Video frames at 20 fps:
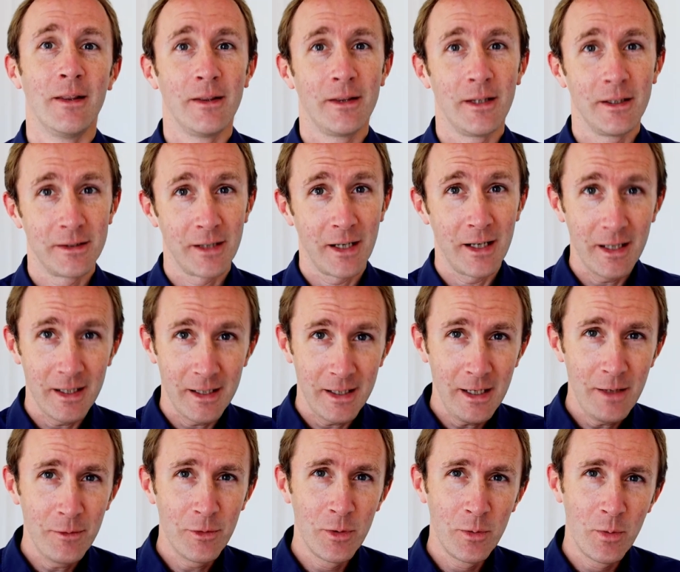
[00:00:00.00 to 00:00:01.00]
There's
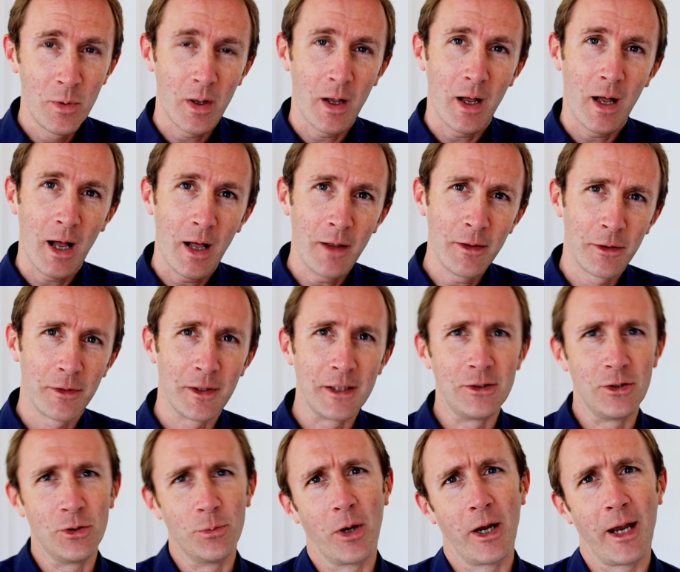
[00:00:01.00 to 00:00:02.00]
even other
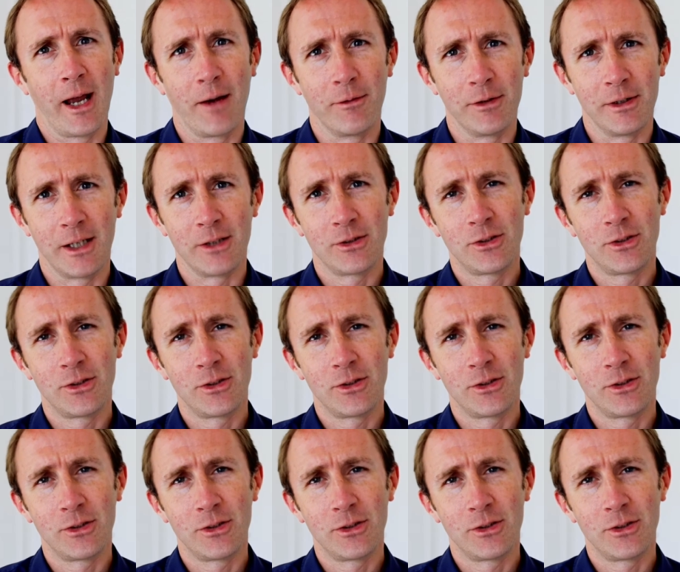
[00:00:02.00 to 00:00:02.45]
things you might have in there.